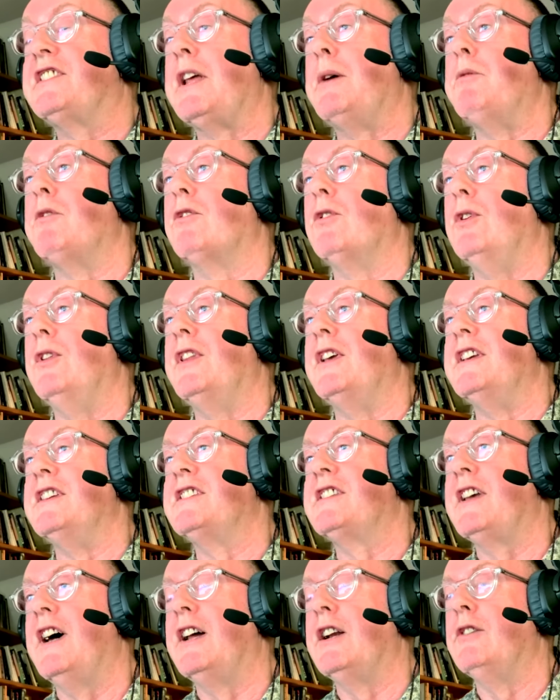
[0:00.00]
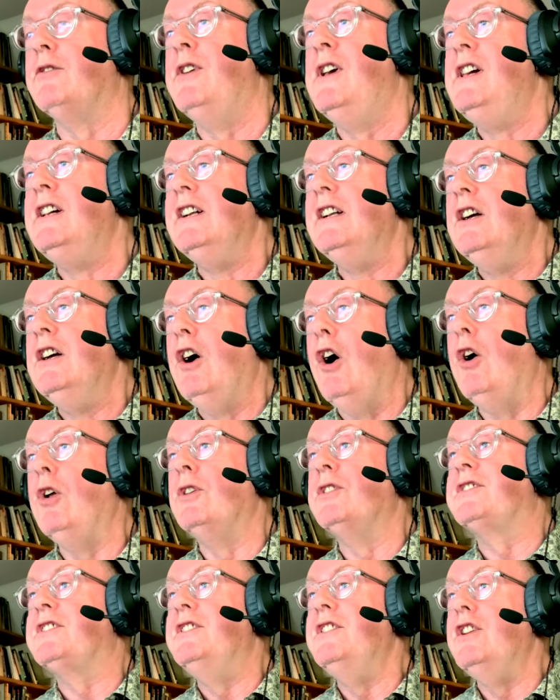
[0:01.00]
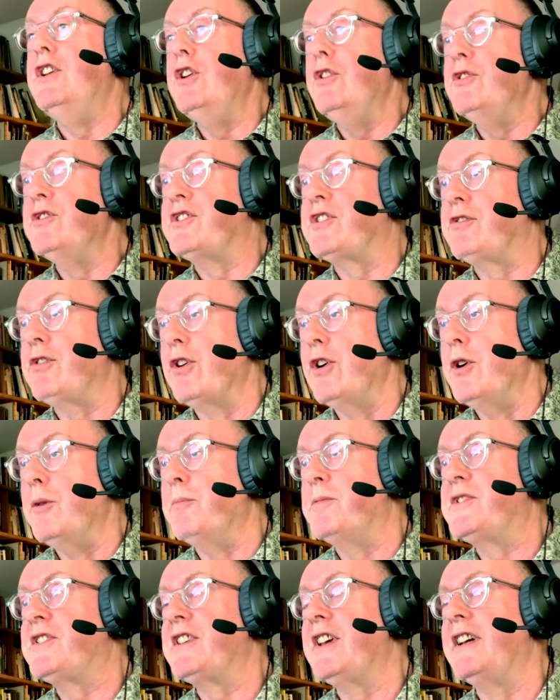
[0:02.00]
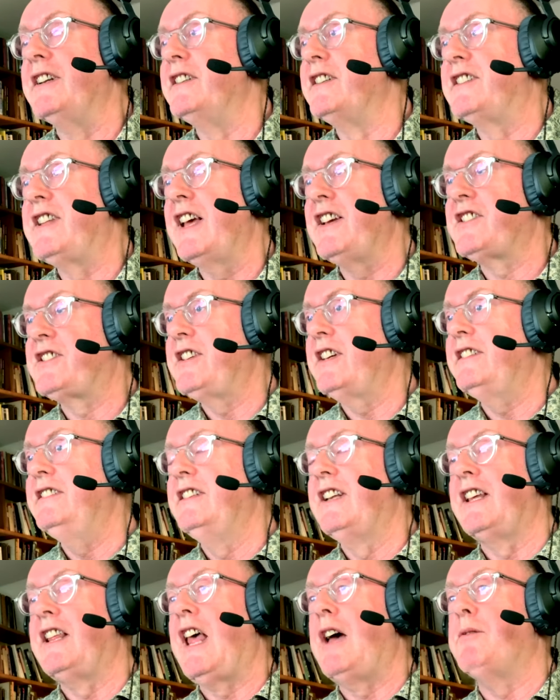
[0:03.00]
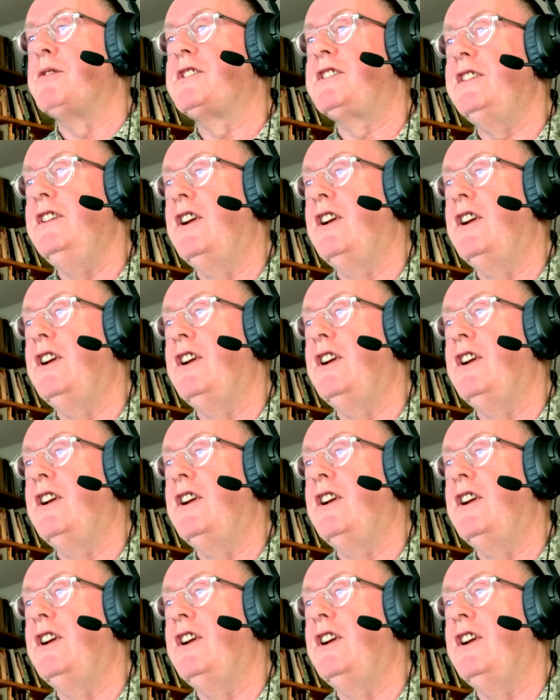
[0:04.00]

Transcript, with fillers: There were all these kind of alt news groups, and that suddenly that was,